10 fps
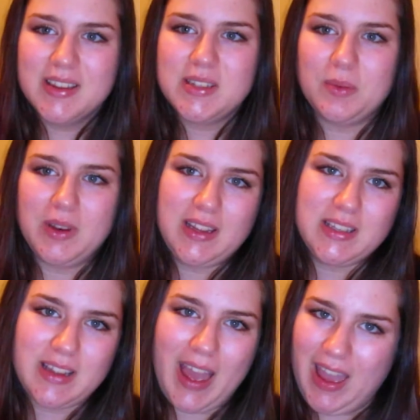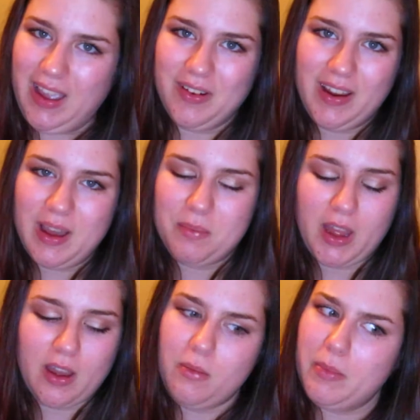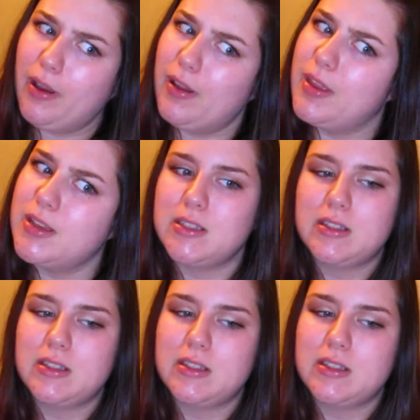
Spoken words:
So when he's angry, I'm like, oh my god,